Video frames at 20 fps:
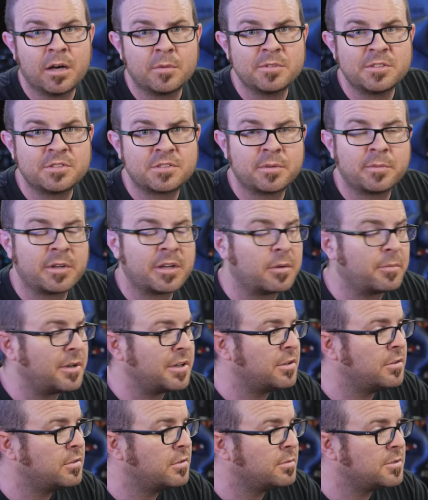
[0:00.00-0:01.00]
I'll be streaming on my
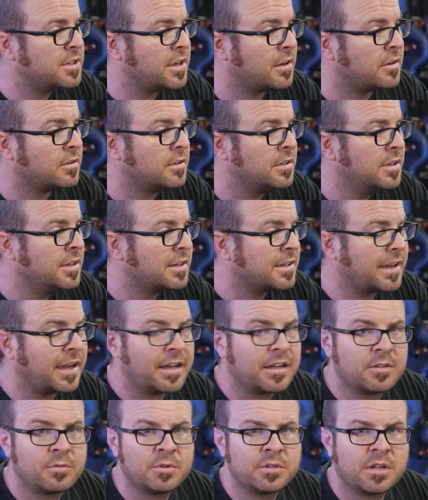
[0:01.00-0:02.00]
YouTube channel.
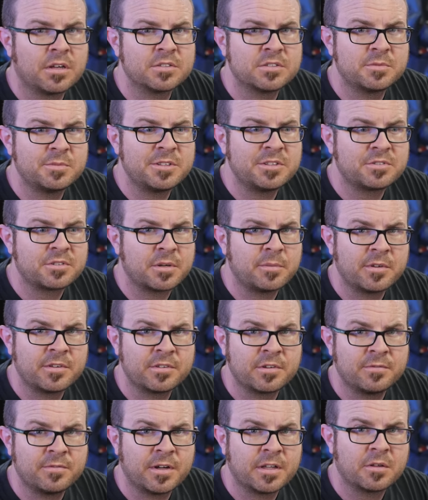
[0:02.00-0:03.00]
Kyle will also be streaming,
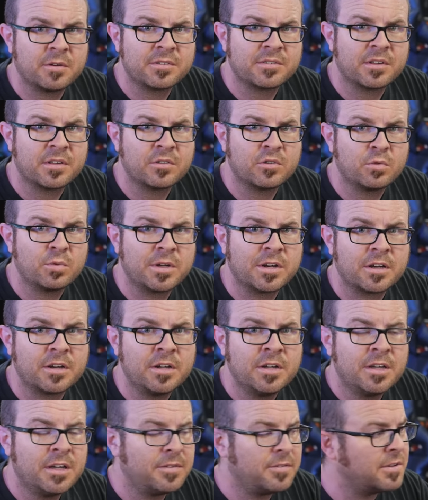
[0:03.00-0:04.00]
so follow us on Twitter
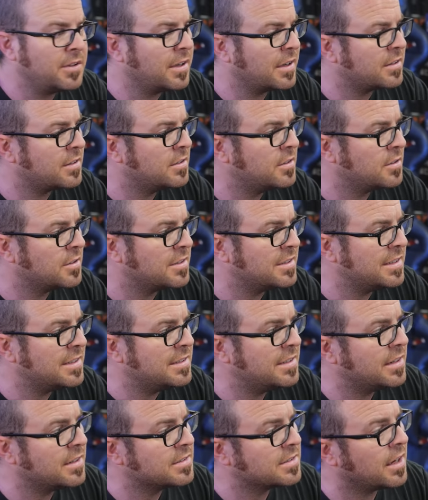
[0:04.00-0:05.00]
if you'd like to know the
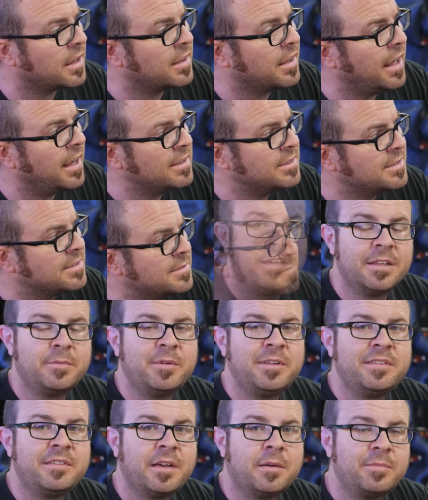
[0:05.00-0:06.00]
details on that. In the
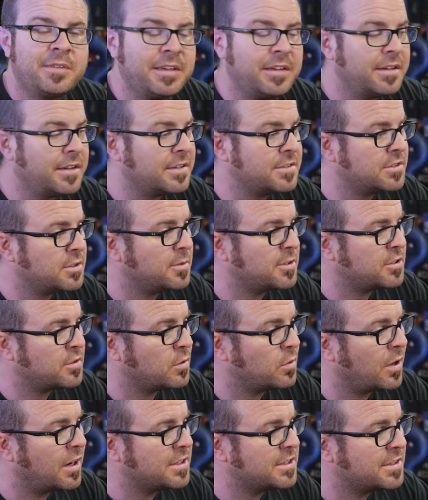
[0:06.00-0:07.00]
meantime, thank you guys so much
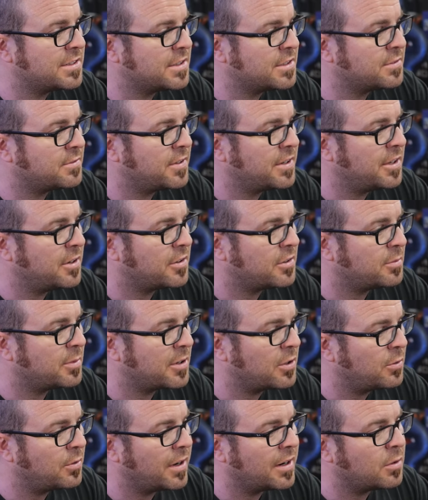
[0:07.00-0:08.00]
for watching this video. It's
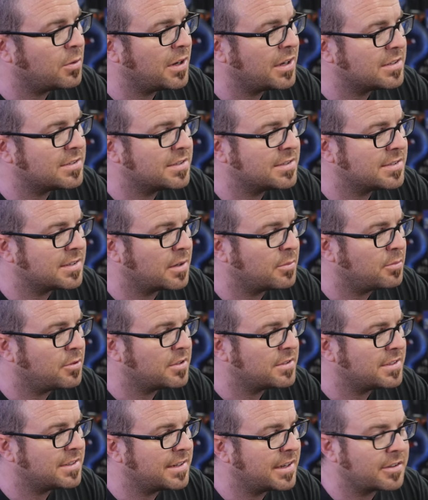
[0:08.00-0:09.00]
been quite a while since I
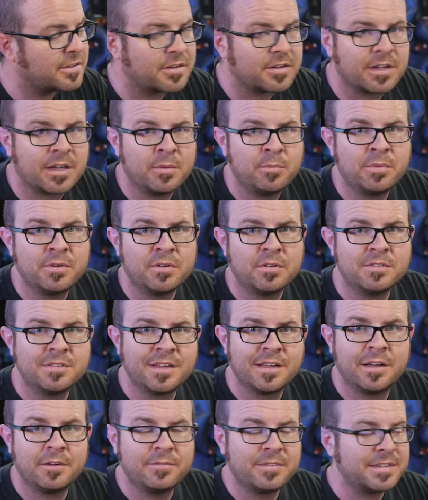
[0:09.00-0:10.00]
put together a build
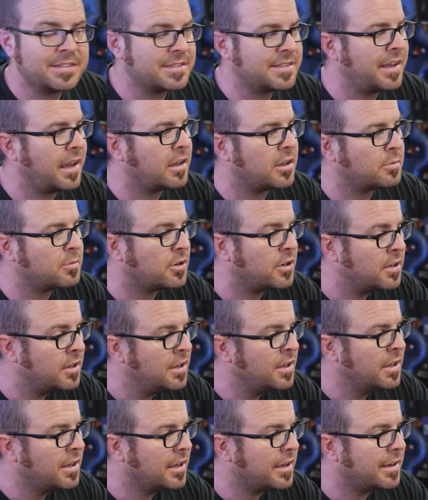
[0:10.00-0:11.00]
of this caliber,
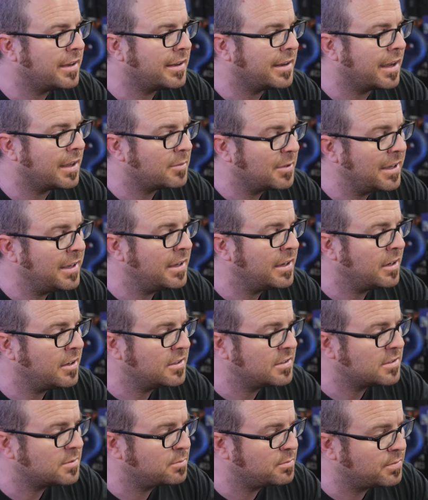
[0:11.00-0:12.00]
and I'm liking how
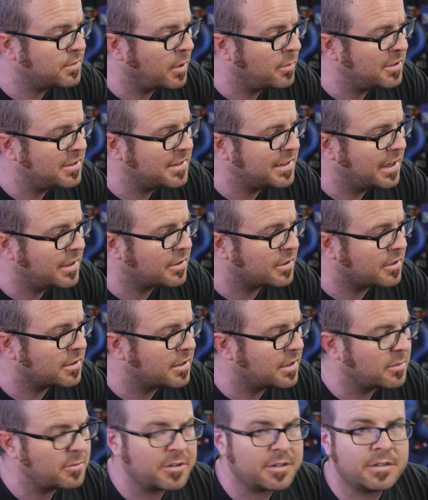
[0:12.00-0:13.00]
it's coming together,
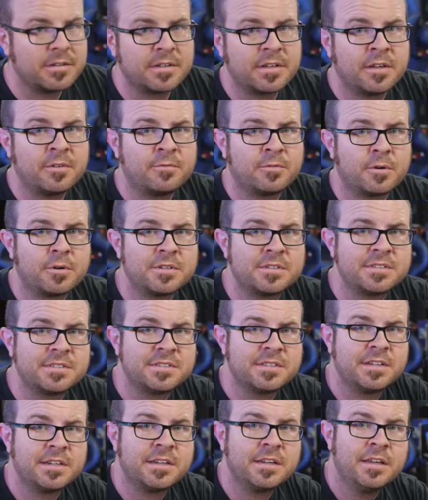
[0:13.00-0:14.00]
and I'm really looking forward to
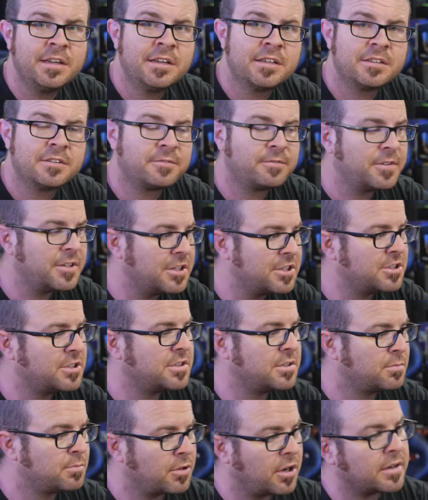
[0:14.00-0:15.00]
seeing the
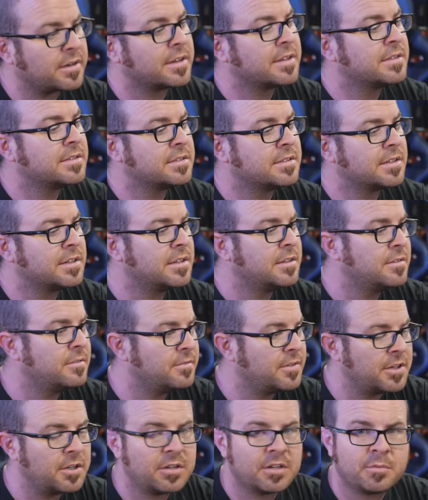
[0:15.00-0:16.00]
finished product in
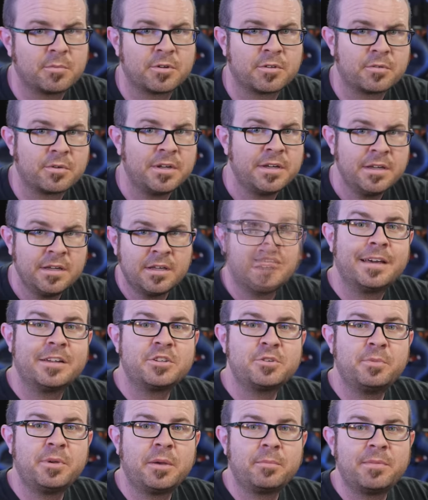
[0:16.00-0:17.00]
video number three. That
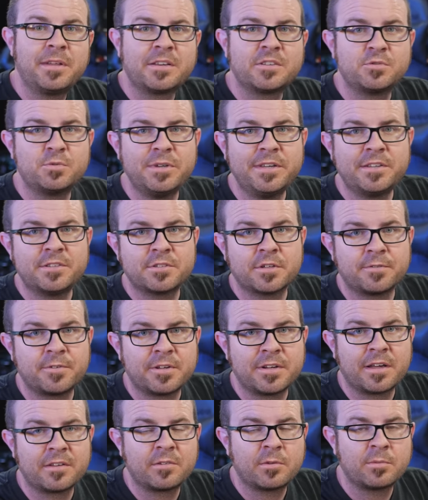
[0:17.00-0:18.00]
should be up next week, so if
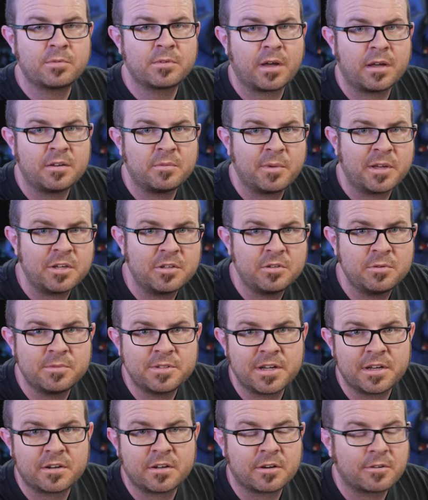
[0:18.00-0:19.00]
you're not subscribed to my YouTube
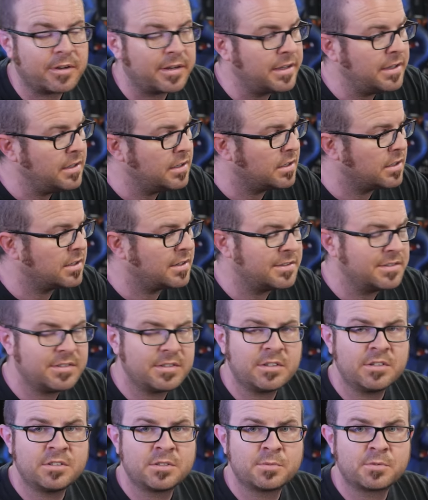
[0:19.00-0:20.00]
channel already, uh,
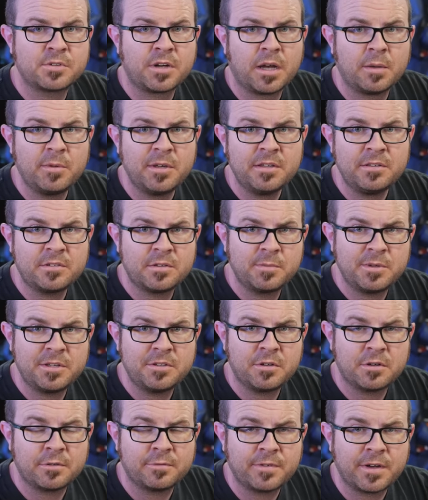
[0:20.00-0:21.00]
consider subscribing to be
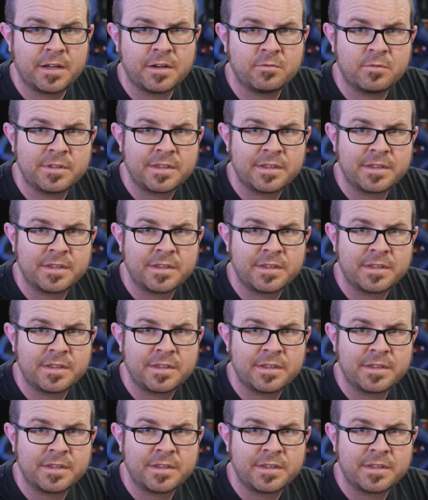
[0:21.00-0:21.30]
notified of